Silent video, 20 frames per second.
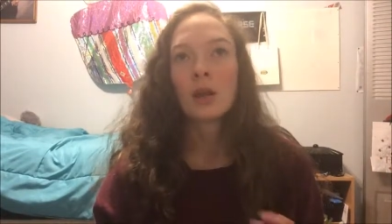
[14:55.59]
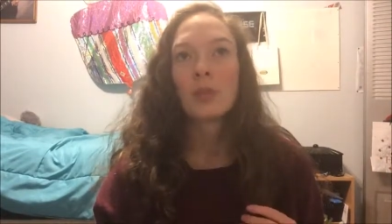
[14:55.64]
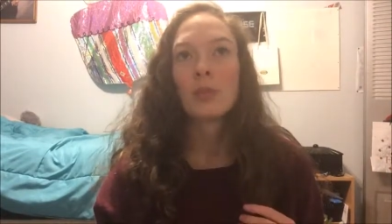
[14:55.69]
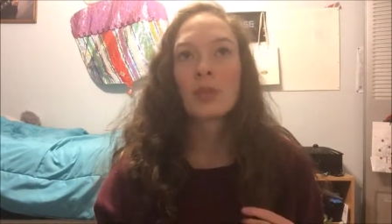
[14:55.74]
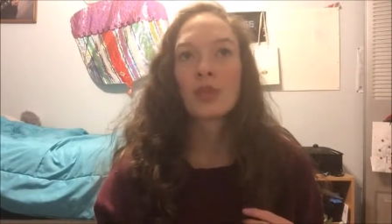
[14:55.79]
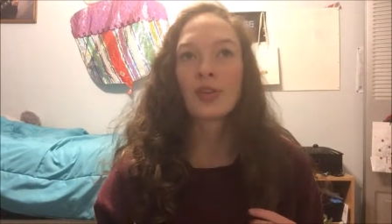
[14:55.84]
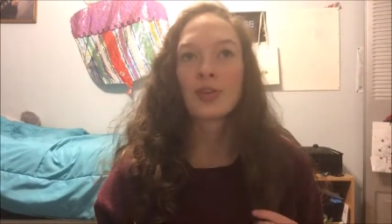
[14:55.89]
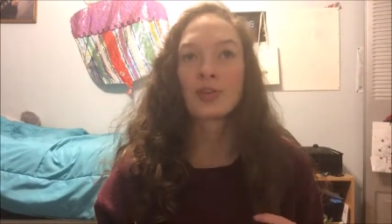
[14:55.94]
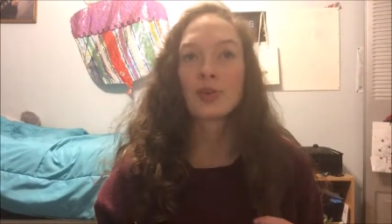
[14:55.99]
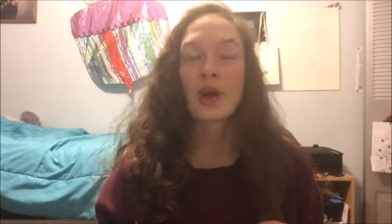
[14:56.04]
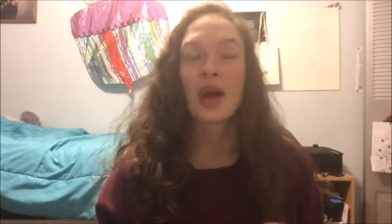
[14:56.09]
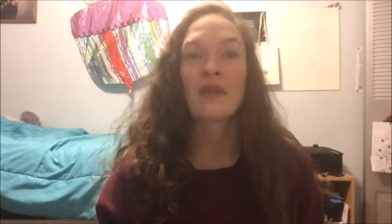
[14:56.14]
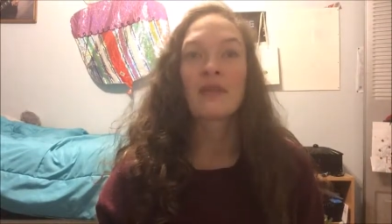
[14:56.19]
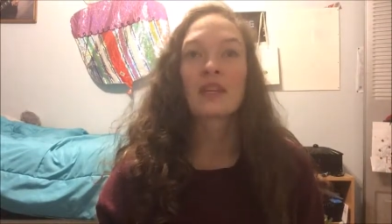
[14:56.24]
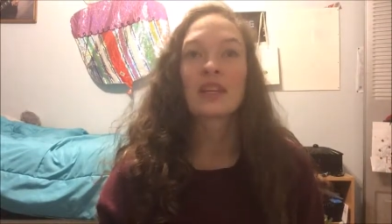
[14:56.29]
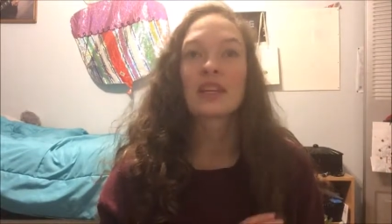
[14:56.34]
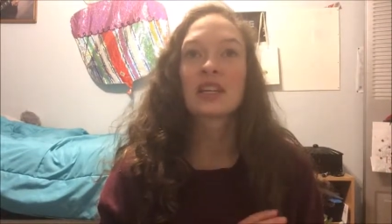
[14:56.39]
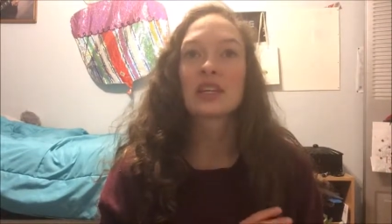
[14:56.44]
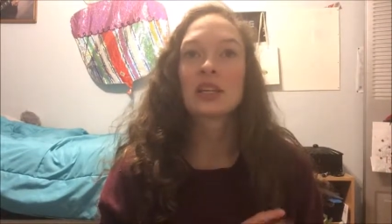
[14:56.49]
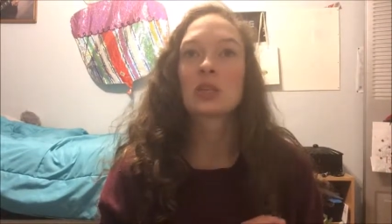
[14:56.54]
But the
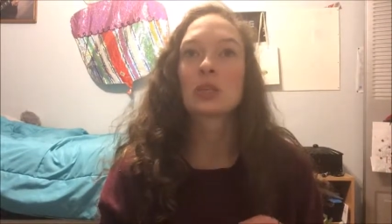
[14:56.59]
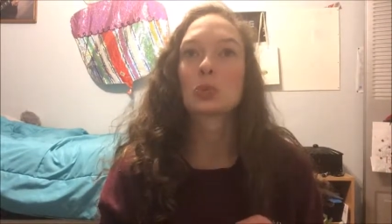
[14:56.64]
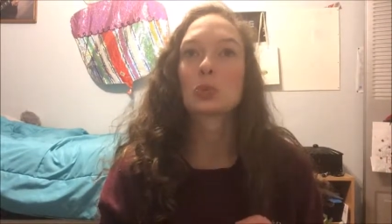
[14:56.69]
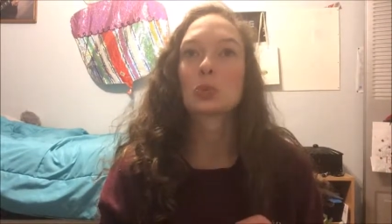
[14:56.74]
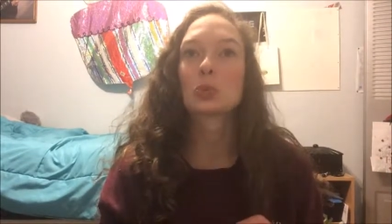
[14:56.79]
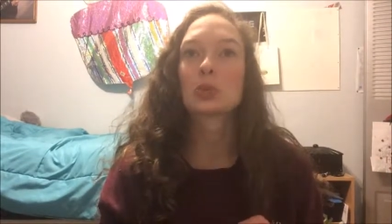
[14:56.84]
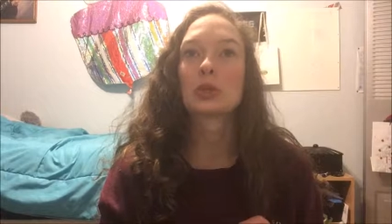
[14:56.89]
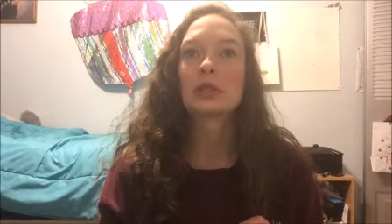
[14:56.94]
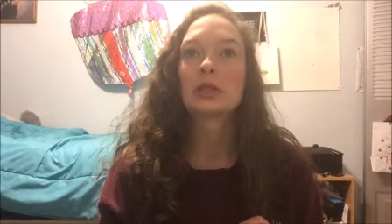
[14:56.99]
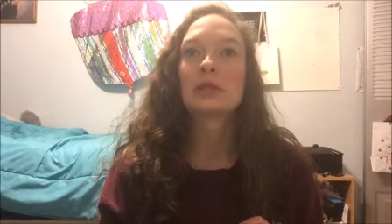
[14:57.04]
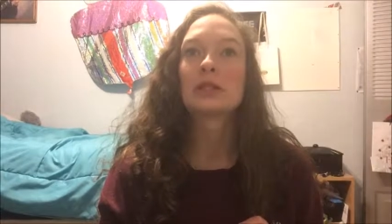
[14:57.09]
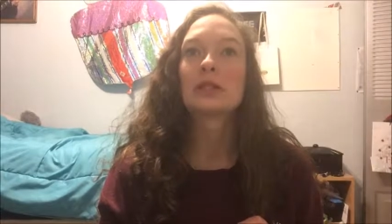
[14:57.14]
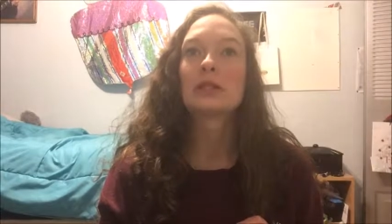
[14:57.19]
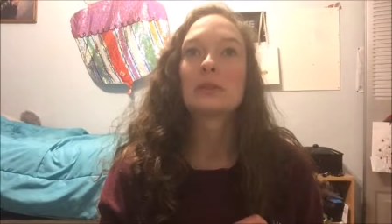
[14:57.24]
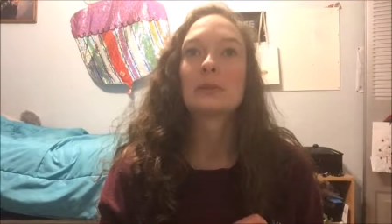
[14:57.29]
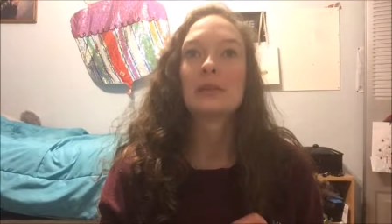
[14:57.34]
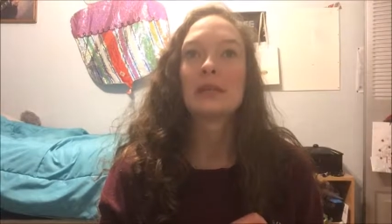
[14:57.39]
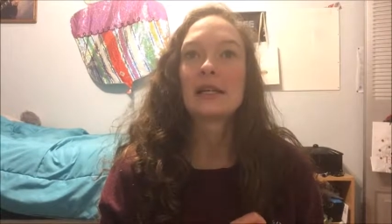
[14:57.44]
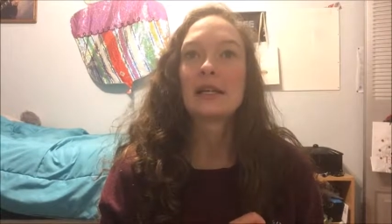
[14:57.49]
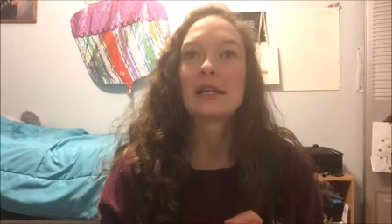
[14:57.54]
traffic is really
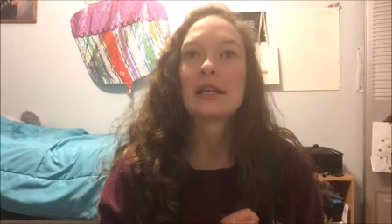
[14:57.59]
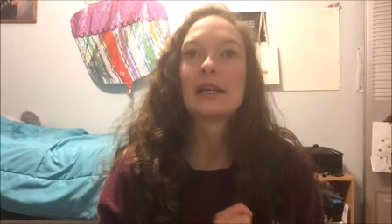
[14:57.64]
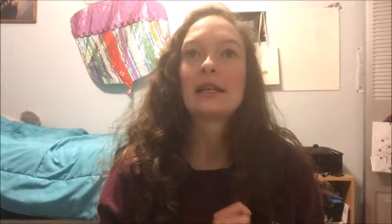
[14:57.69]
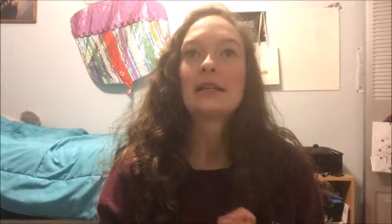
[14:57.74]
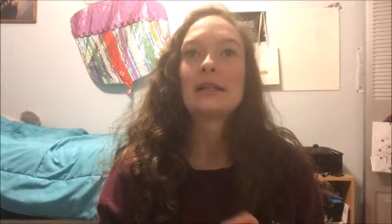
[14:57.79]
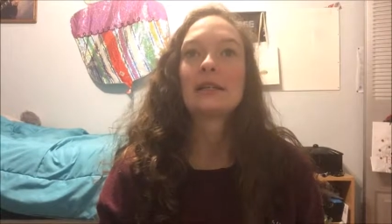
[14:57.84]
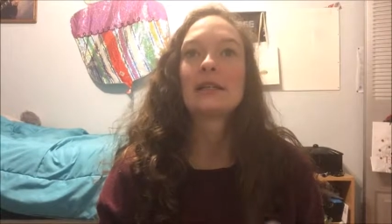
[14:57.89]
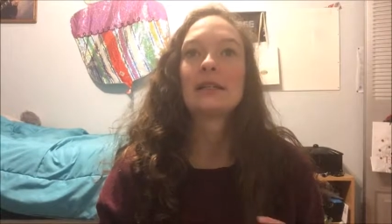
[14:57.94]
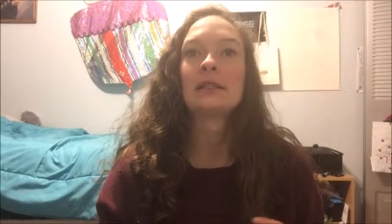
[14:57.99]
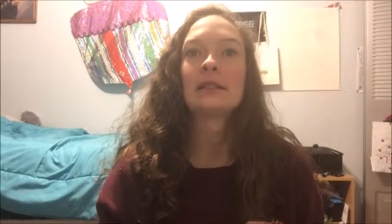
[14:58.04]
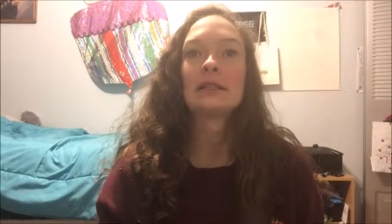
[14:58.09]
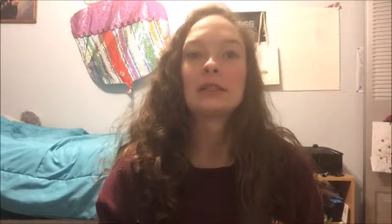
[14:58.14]
bad and